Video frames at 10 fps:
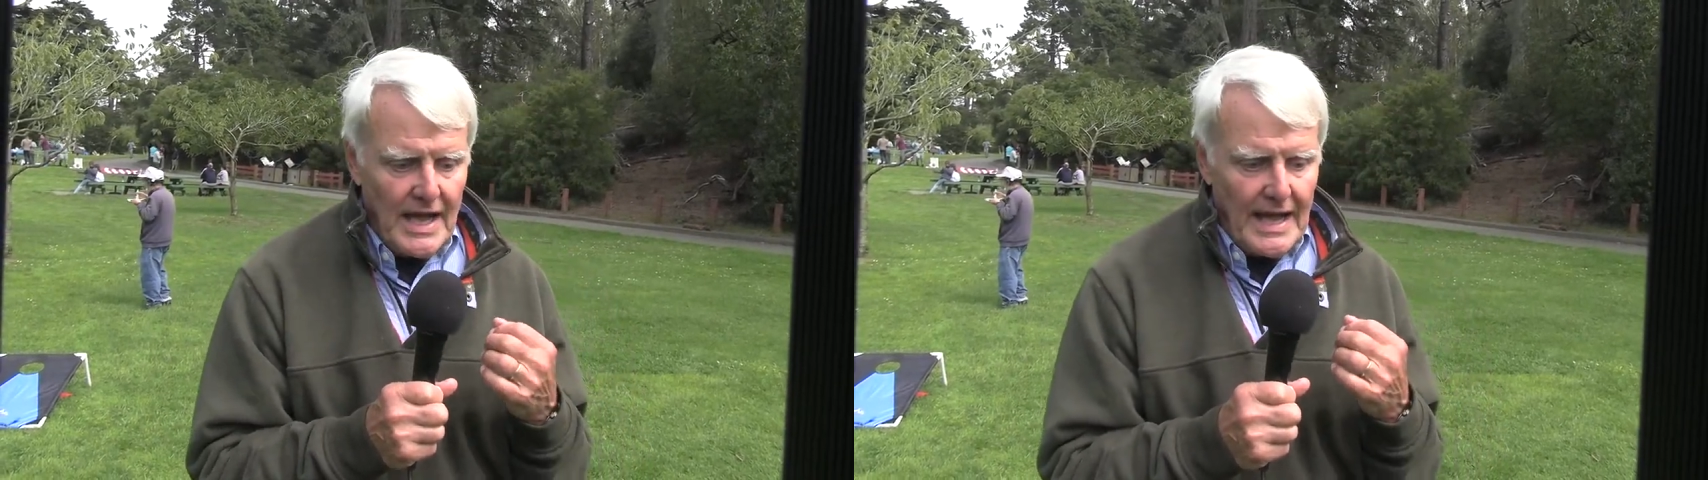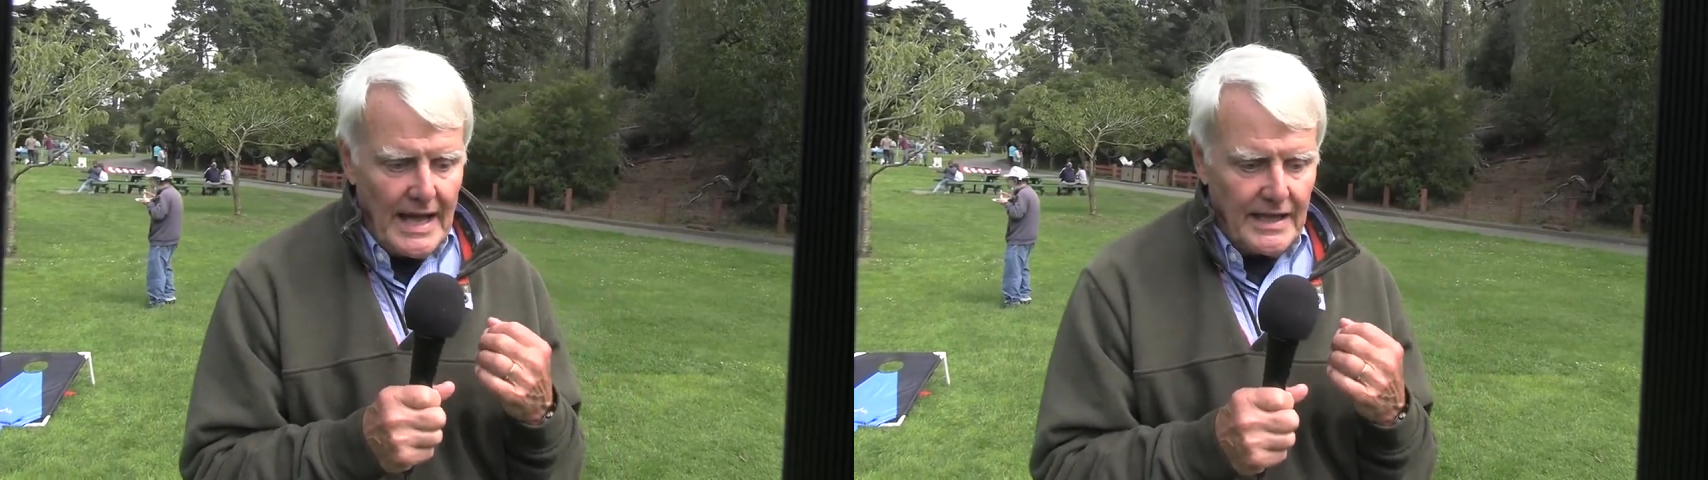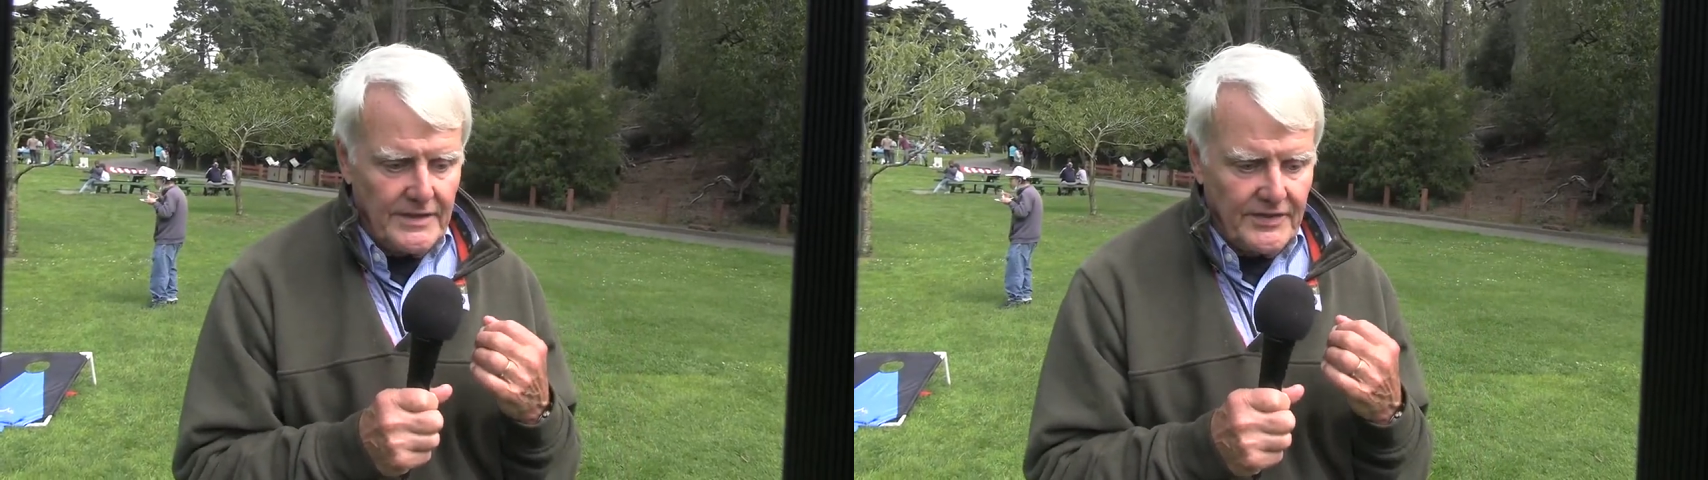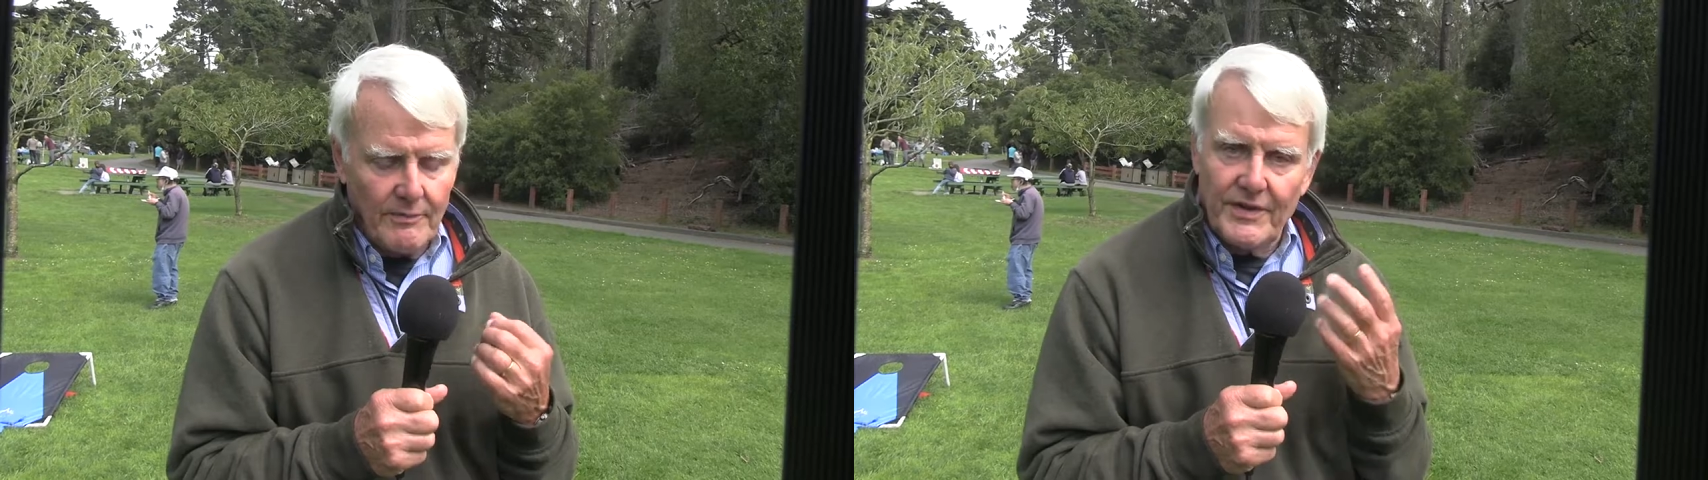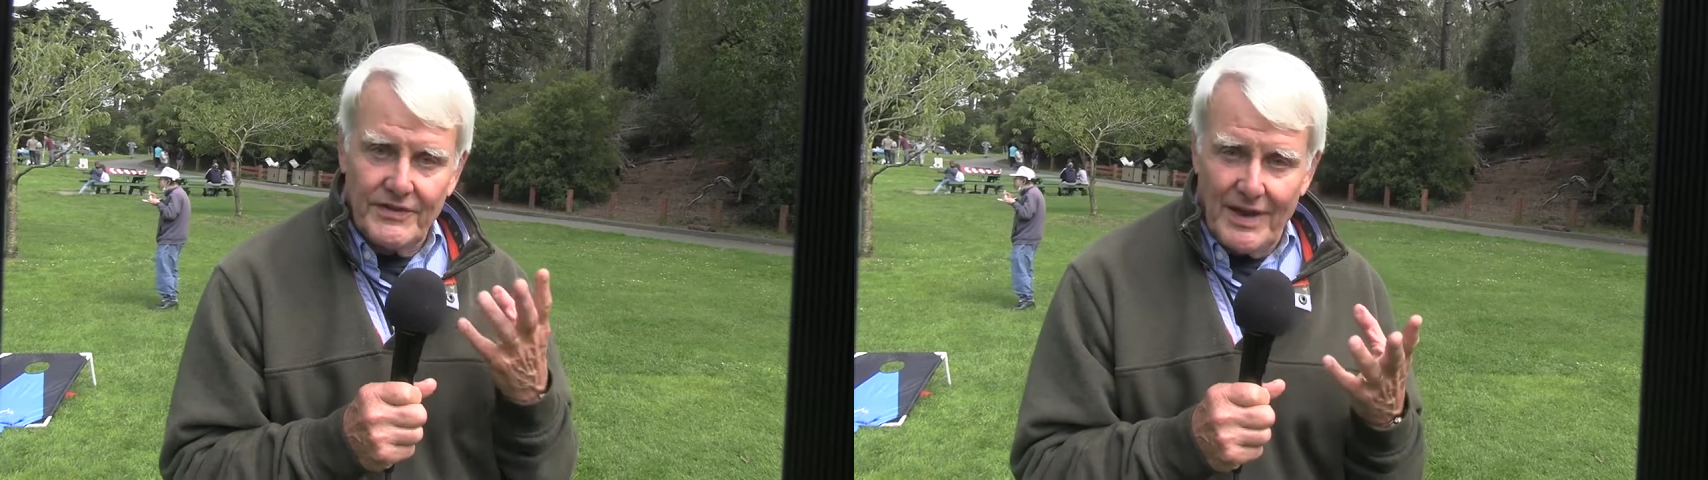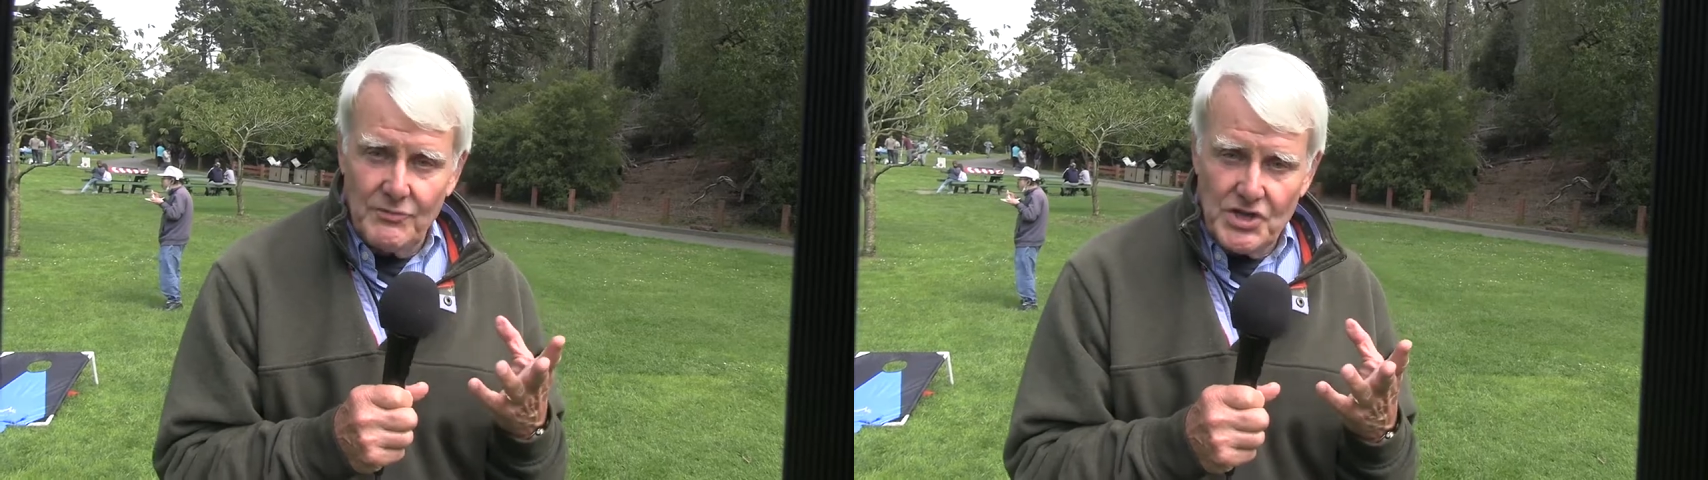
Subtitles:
had some of the same